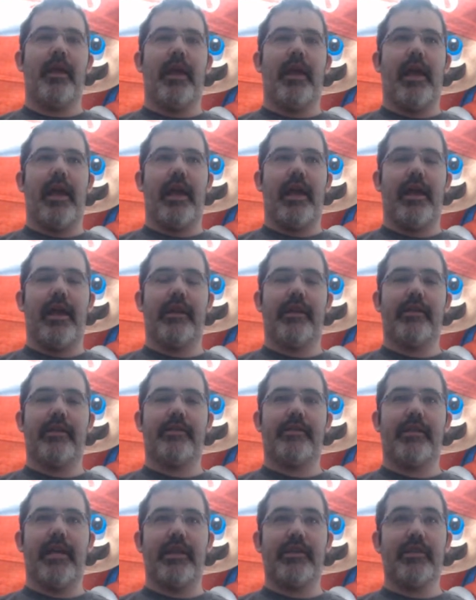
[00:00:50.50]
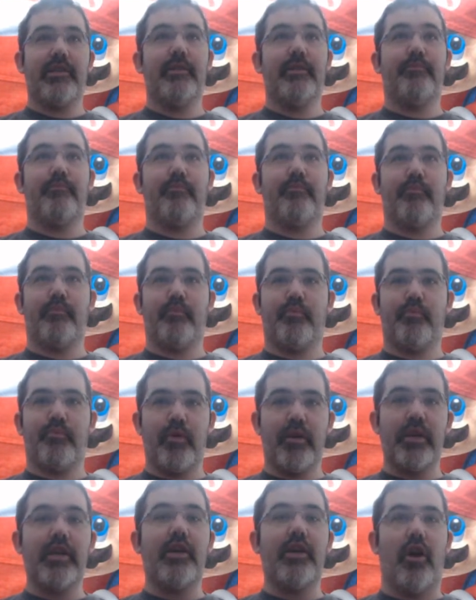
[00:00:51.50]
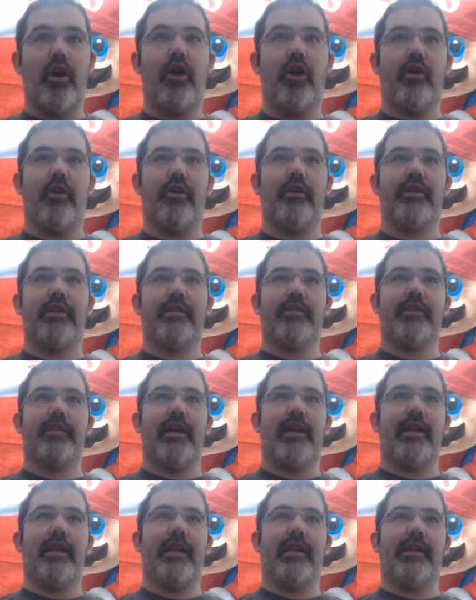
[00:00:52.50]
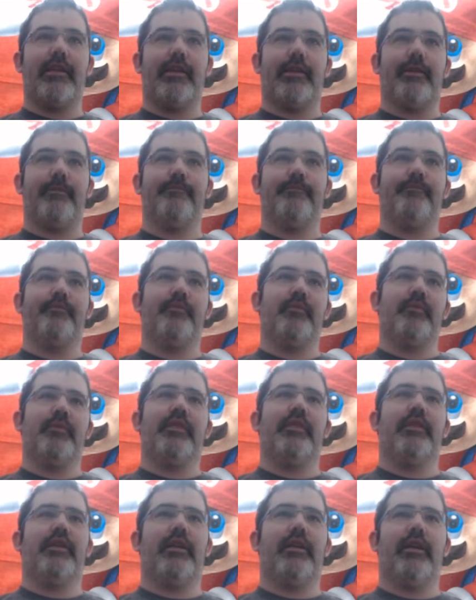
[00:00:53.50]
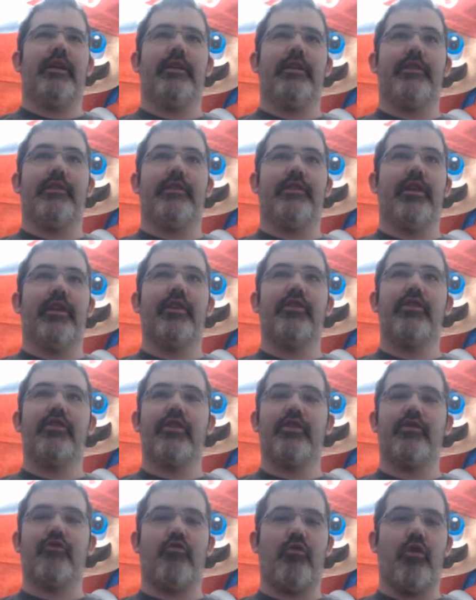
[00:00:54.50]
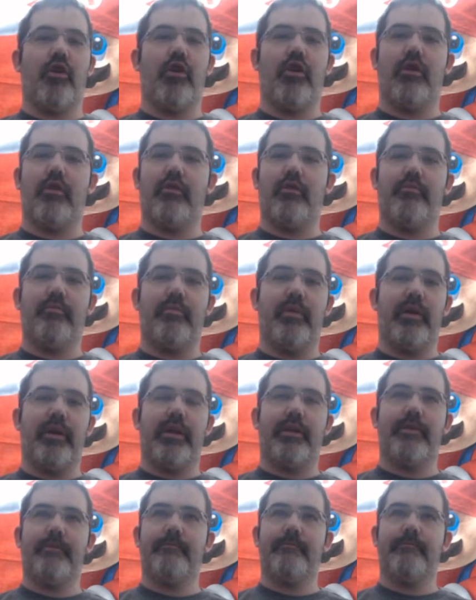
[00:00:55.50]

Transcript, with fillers: and it's actually pretty hard. It's kind of like a dungeon crawl, but